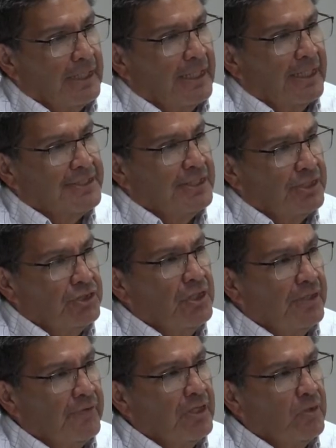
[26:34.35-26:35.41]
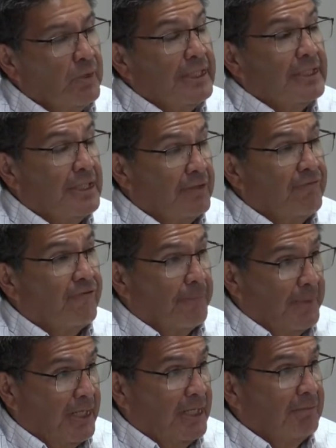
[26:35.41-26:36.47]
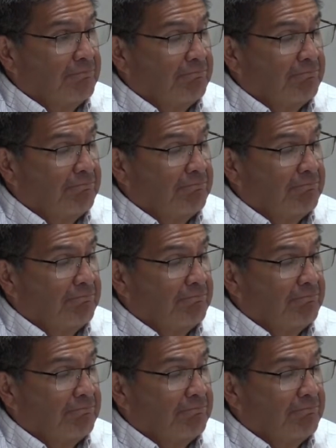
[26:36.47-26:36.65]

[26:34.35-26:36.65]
and I said, did you ever know what he did for me?